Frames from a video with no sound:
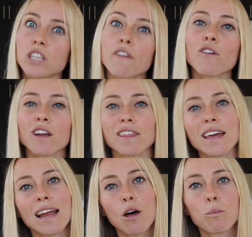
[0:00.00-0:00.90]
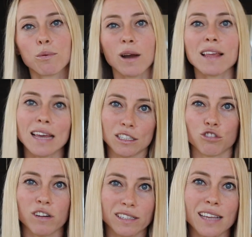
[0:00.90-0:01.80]
therefore can then help break that
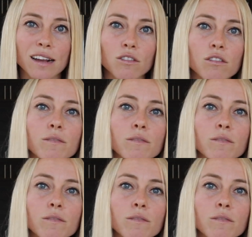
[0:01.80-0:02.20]
stress cycle.